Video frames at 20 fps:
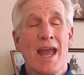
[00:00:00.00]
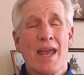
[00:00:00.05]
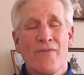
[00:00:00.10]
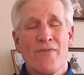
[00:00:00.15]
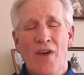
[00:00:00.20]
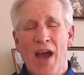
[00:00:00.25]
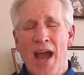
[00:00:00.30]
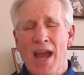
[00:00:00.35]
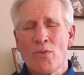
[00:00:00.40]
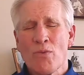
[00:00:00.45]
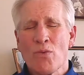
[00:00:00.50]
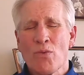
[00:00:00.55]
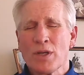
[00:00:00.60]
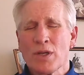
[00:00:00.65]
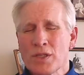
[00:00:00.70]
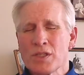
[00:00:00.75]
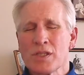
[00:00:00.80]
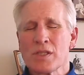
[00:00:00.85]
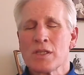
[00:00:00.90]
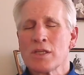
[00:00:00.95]
if I were
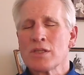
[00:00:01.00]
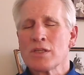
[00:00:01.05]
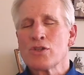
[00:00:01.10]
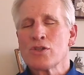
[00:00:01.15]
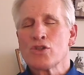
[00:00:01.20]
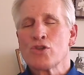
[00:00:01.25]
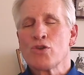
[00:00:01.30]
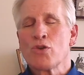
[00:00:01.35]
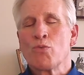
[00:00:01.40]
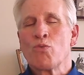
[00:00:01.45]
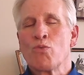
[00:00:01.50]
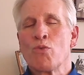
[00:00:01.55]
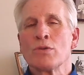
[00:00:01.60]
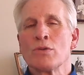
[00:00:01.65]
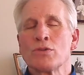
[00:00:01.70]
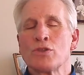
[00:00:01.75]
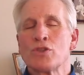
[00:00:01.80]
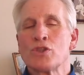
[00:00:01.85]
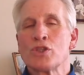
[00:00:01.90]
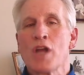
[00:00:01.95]
to, this
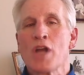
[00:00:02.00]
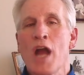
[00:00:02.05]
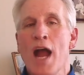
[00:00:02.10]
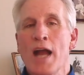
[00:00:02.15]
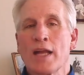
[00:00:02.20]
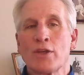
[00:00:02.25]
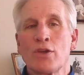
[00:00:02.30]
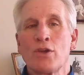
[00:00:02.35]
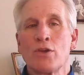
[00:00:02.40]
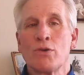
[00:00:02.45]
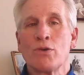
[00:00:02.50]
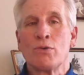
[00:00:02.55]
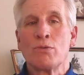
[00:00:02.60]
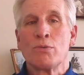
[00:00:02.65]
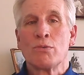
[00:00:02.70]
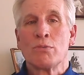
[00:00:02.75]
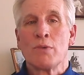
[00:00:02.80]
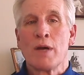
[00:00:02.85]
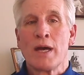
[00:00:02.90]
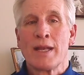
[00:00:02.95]
won't shock
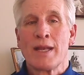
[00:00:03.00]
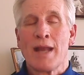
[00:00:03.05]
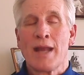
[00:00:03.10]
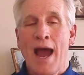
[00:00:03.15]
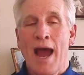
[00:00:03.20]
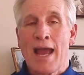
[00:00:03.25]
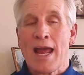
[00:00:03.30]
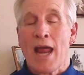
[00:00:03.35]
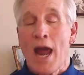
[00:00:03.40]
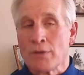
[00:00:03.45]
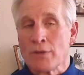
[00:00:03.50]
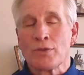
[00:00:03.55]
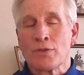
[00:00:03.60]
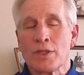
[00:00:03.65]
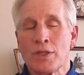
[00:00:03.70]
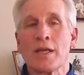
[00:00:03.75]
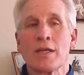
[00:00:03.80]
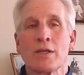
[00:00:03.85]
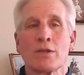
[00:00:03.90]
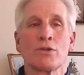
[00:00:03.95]
you when I don't
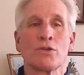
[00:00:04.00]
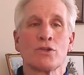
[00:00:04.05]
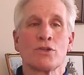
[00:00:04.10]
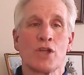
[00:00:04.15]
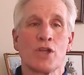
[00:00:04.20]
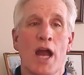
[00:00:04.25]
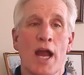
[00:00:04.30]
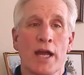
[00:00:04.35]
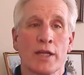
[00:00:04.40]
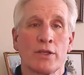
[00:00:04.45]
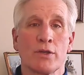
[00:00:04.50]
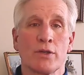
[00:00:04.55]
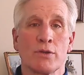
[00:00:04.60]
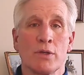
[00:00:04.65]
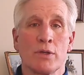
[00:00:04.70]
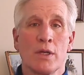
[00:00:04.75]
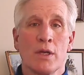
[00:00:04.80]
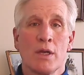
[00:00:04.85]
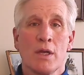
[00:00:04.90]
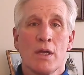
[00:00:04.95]
think it'll shock you.